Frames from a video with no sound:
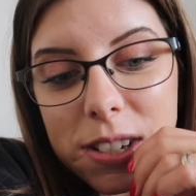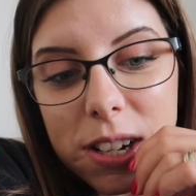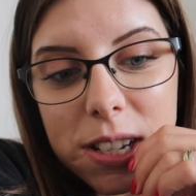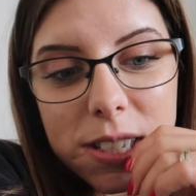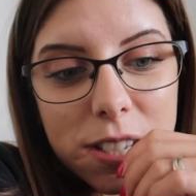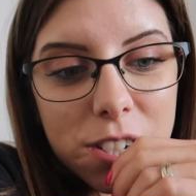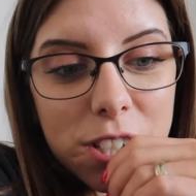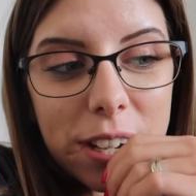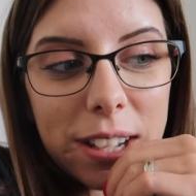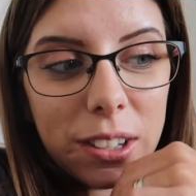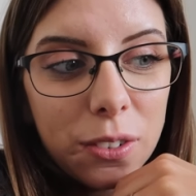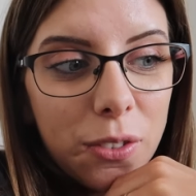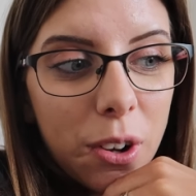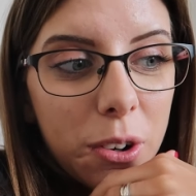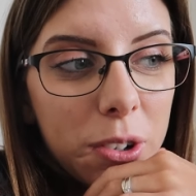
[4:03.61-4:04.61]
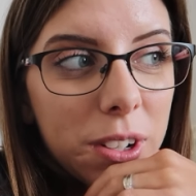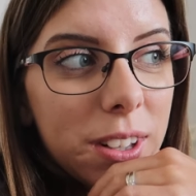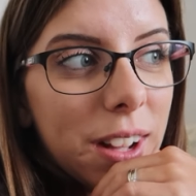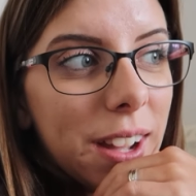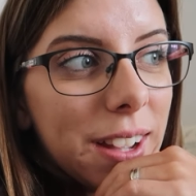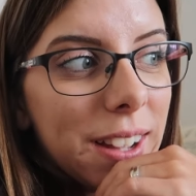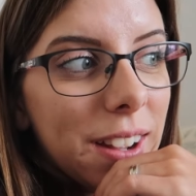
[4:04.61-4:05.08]
It's nice that she has a phone and
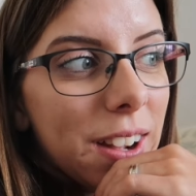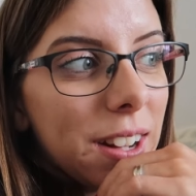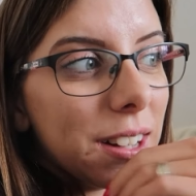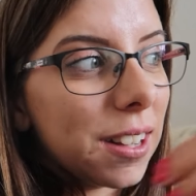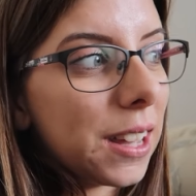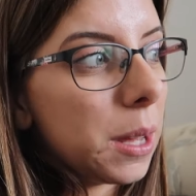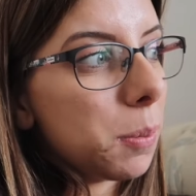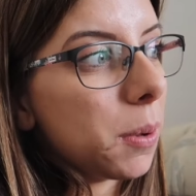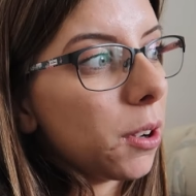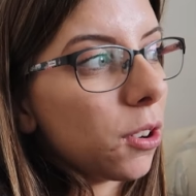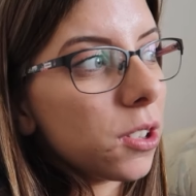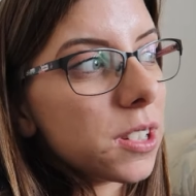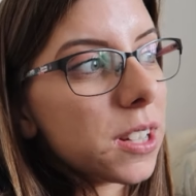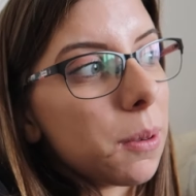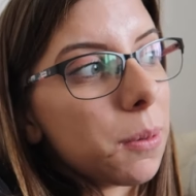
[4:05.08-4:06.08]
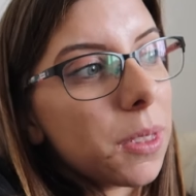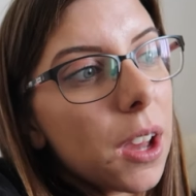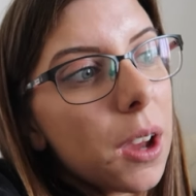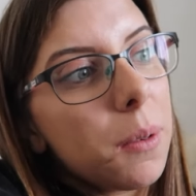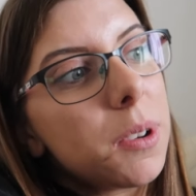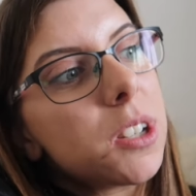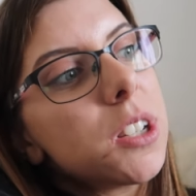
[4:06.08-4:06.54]
that I can kind of keep in contact with
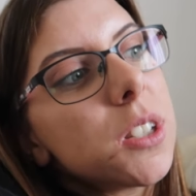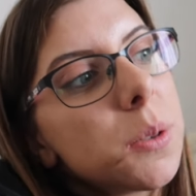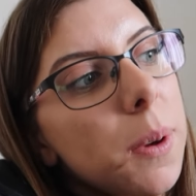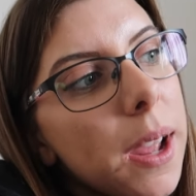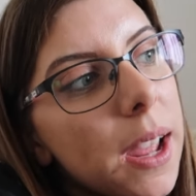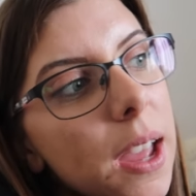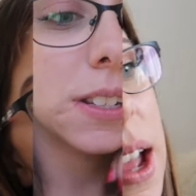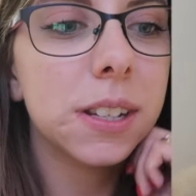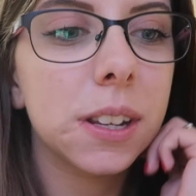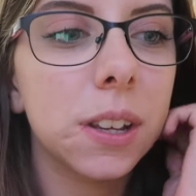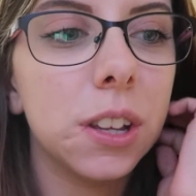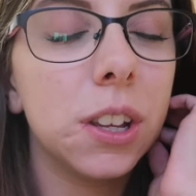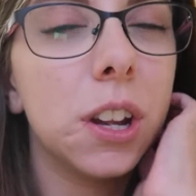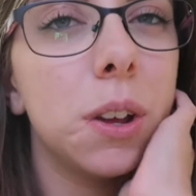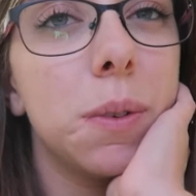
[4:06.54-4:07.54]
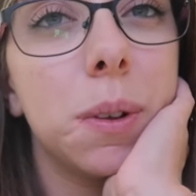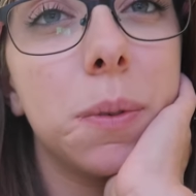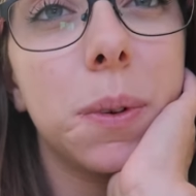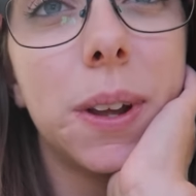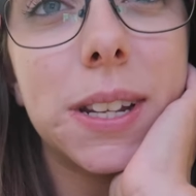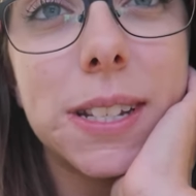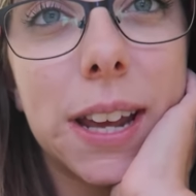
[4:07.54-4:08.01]
her, which is sweet. You know when
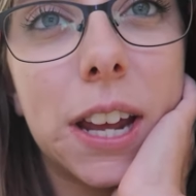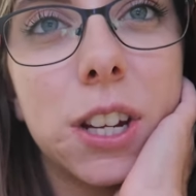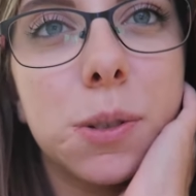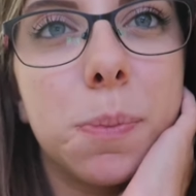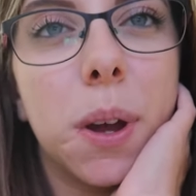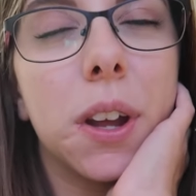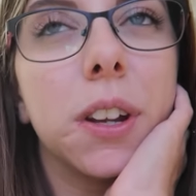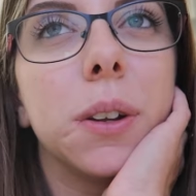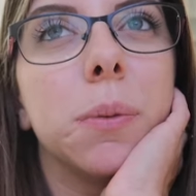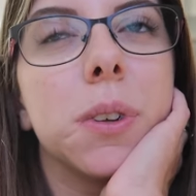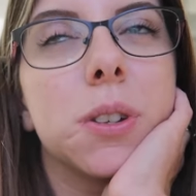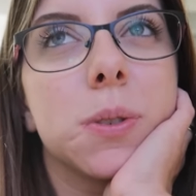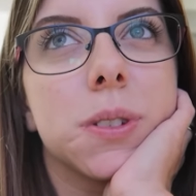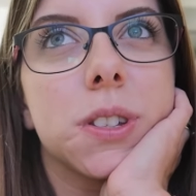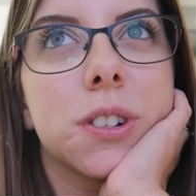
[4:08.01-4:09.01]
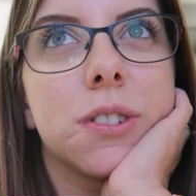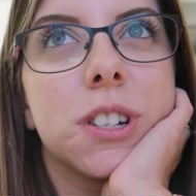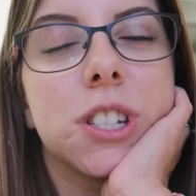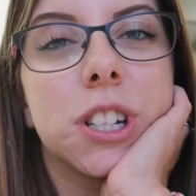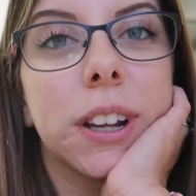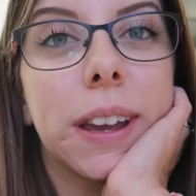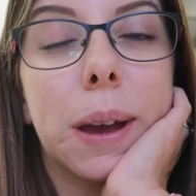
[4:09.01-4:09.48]
we went to Ashburnham, which was the
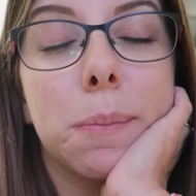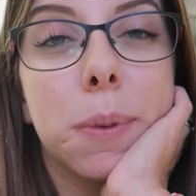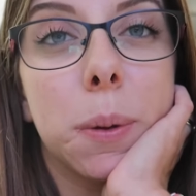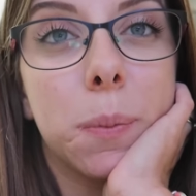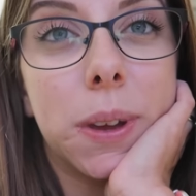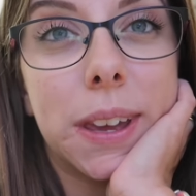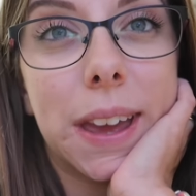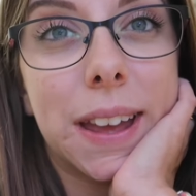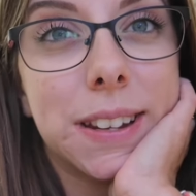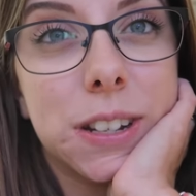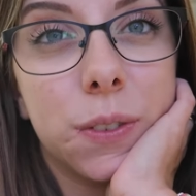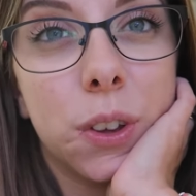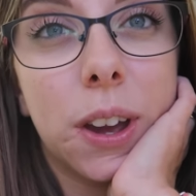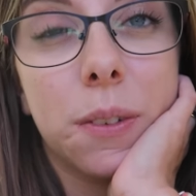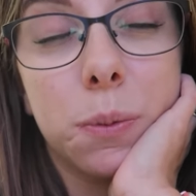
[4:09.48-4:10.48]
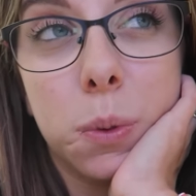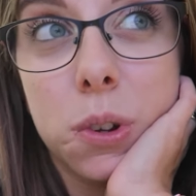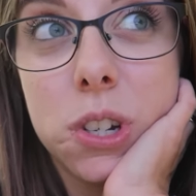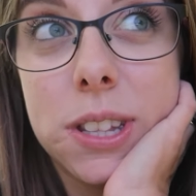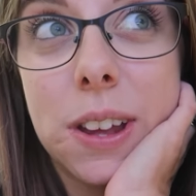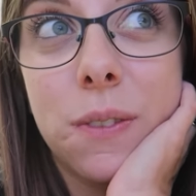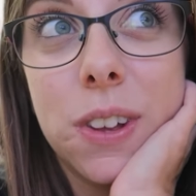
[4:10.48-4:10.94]
Christian camping weekend? If you haven't
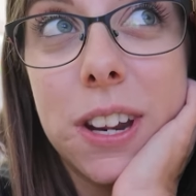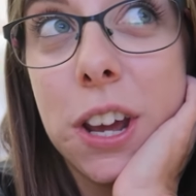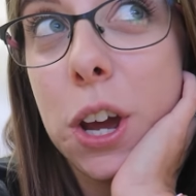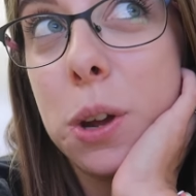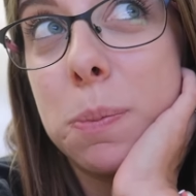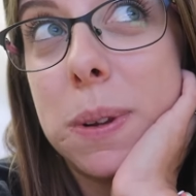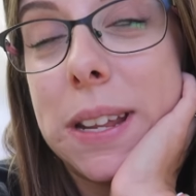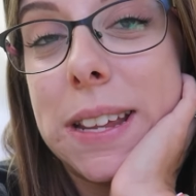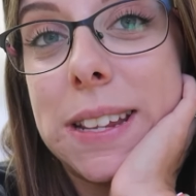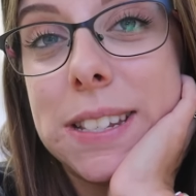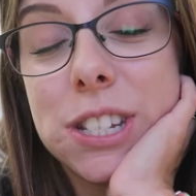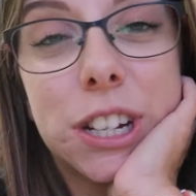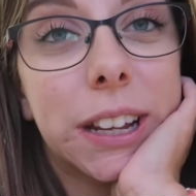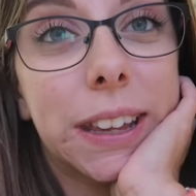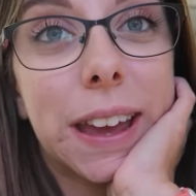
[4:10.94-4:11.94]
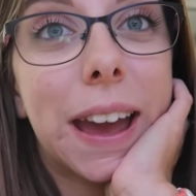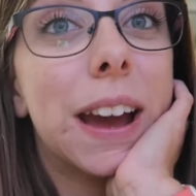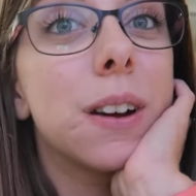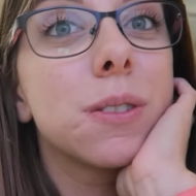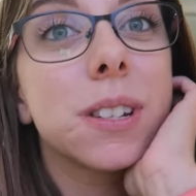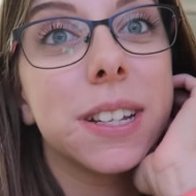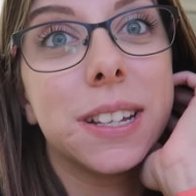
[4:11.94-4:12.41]
watched that video, please check it
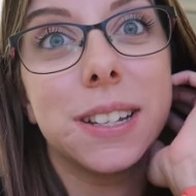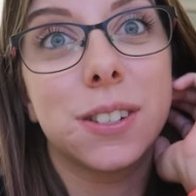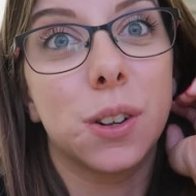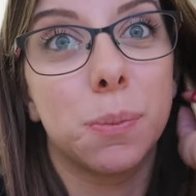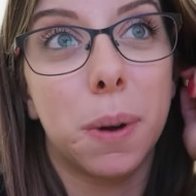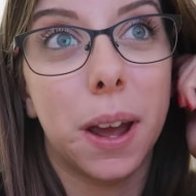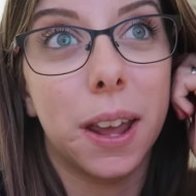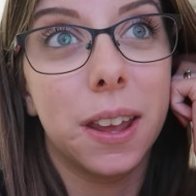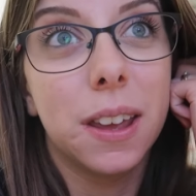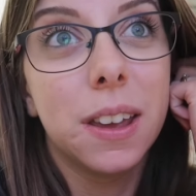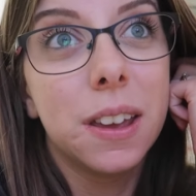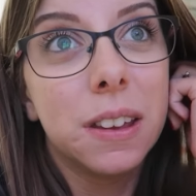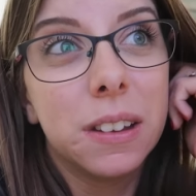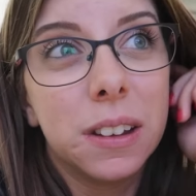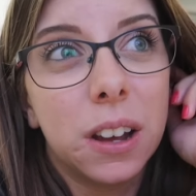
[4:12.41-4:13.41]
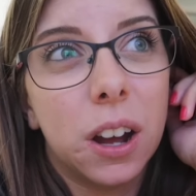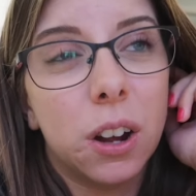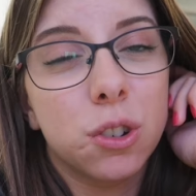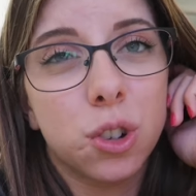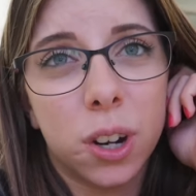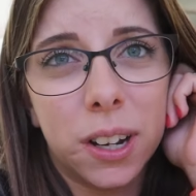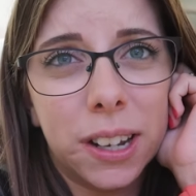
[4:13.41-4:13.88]
out. It's on my...
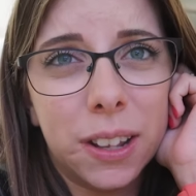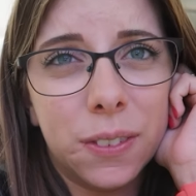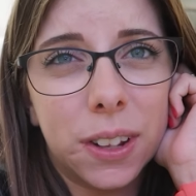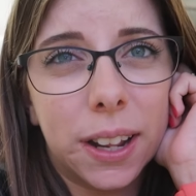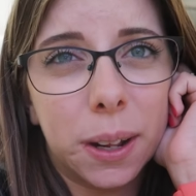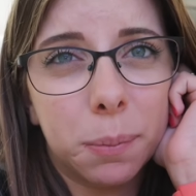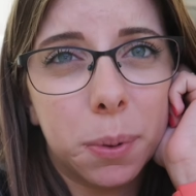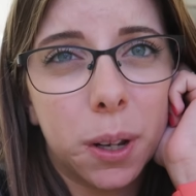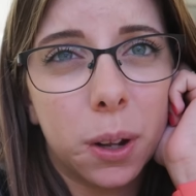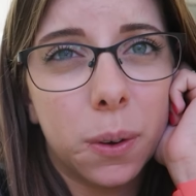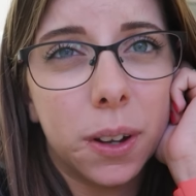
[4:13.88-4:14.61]
I'll try and leave it linked below.